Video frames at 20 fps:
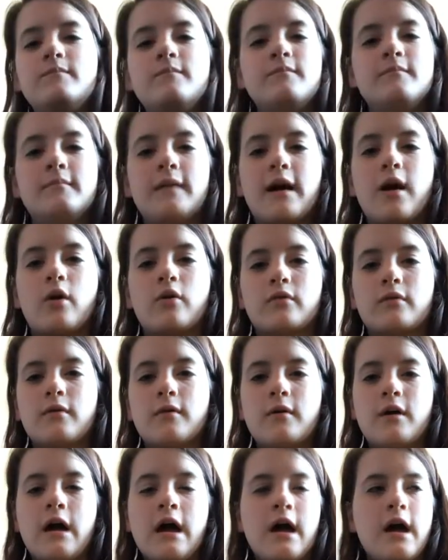my
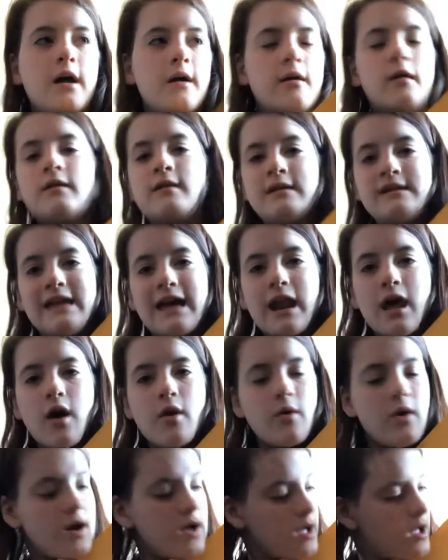
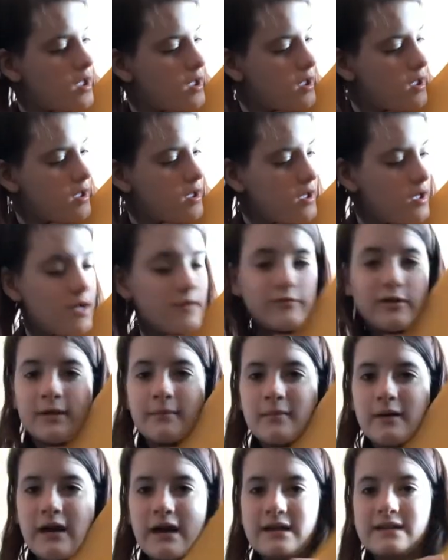yellow
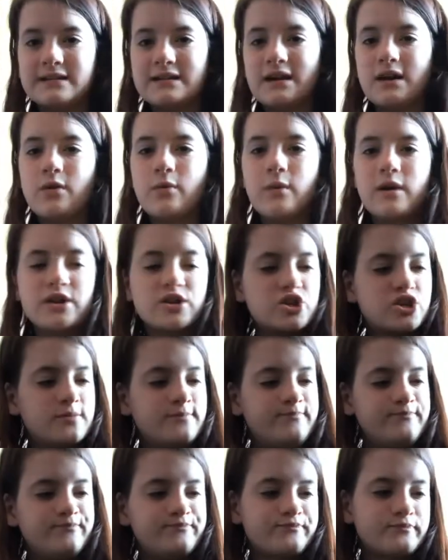ring binder, which
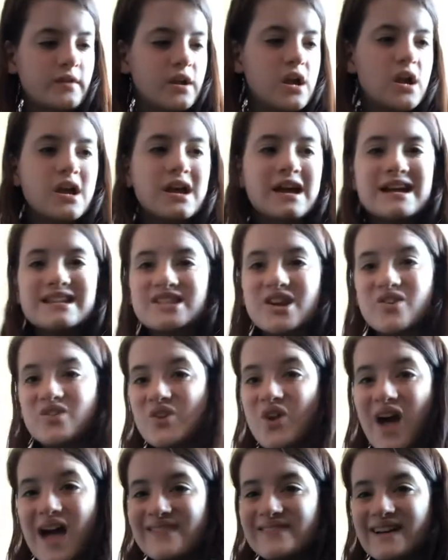don't
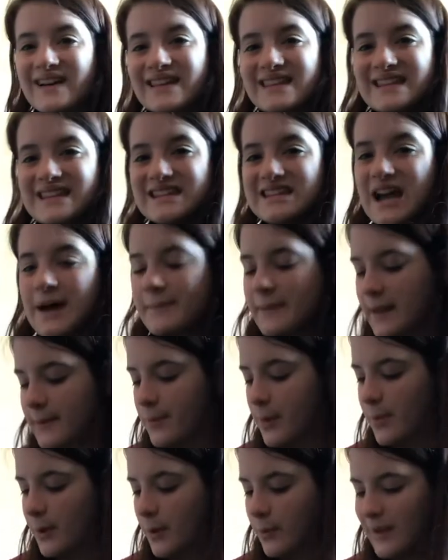know if I'll need yet, but I
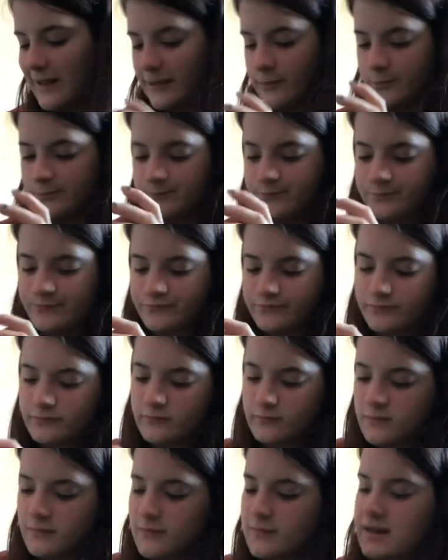probably will.
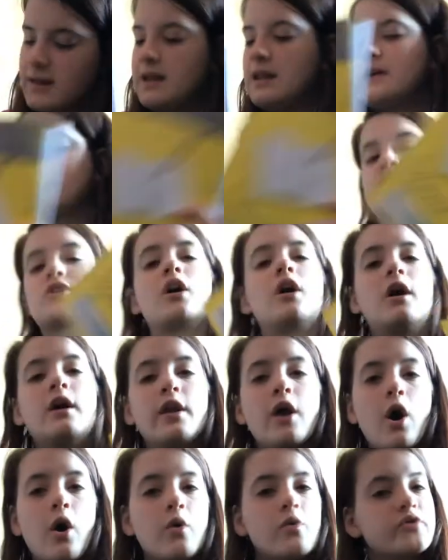And I've just got an
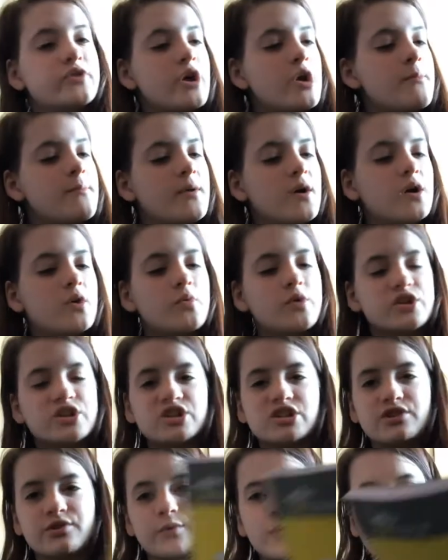old notebook, which
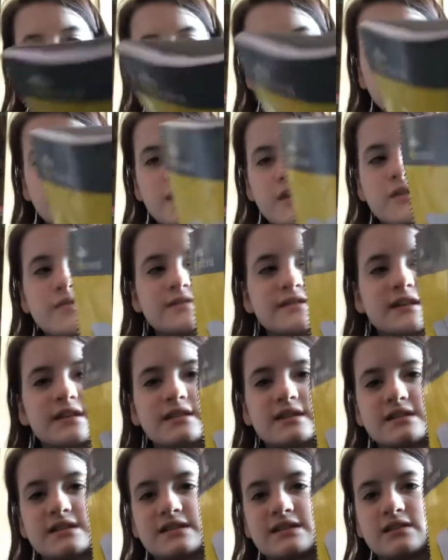isn't the one I'm going to be using.
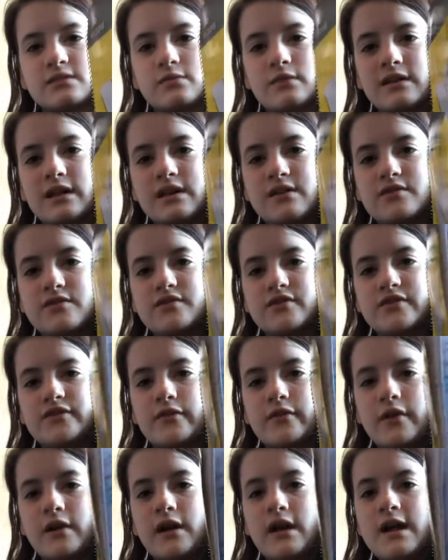This is the one I used
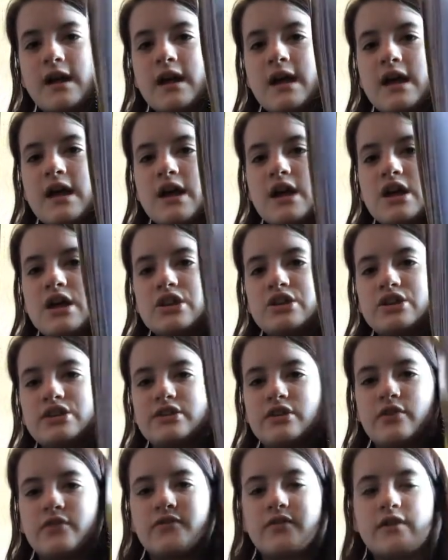for a
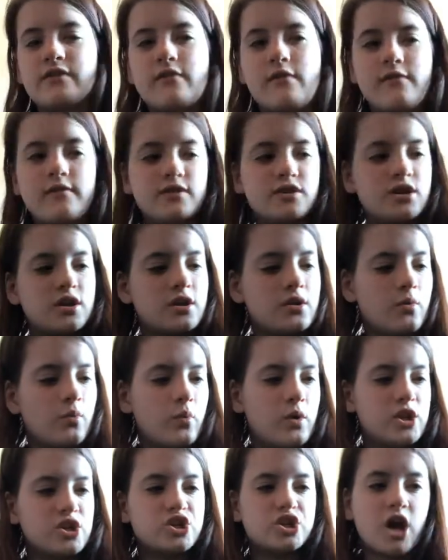GCSE revision,
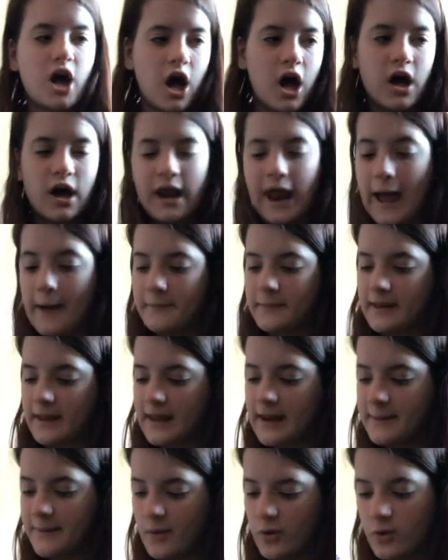which aren't happening
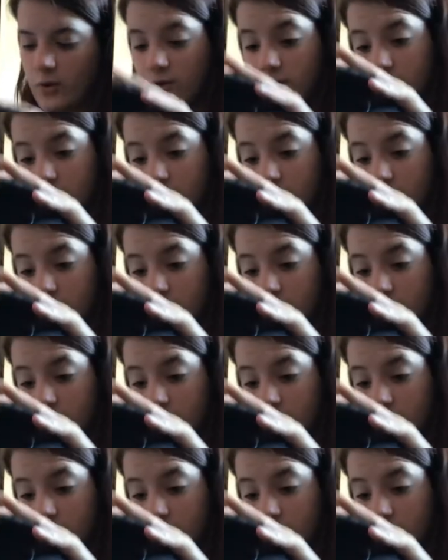anymore.